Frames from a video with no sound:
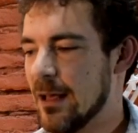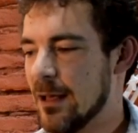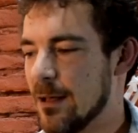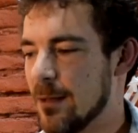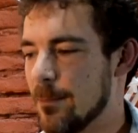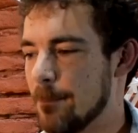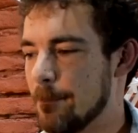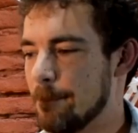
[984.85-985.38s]

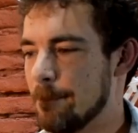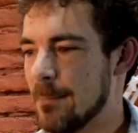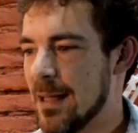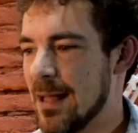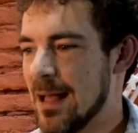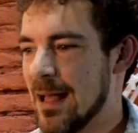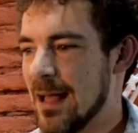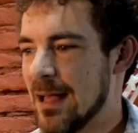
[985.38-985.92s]
Um,
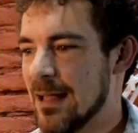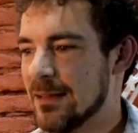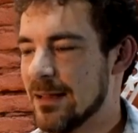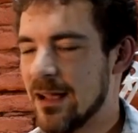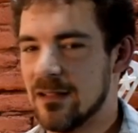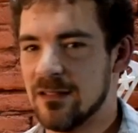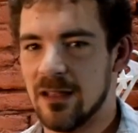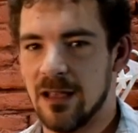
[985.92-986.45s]

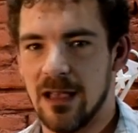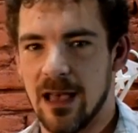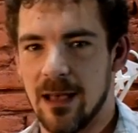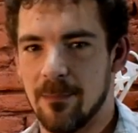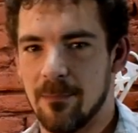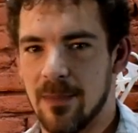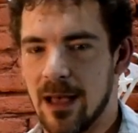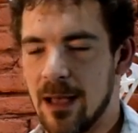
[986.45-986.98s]
like I say,
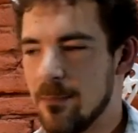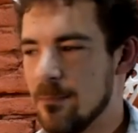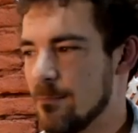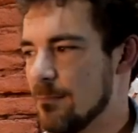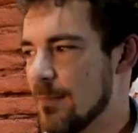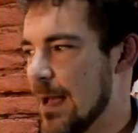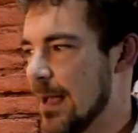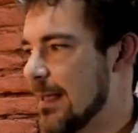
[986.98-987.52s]
I'm
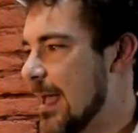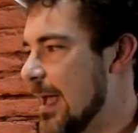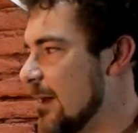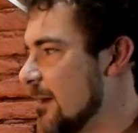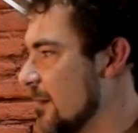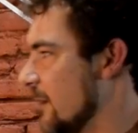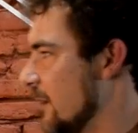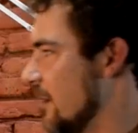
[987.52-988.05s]
I'm I
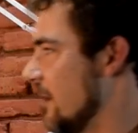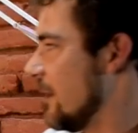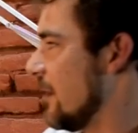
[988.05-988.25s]
can't.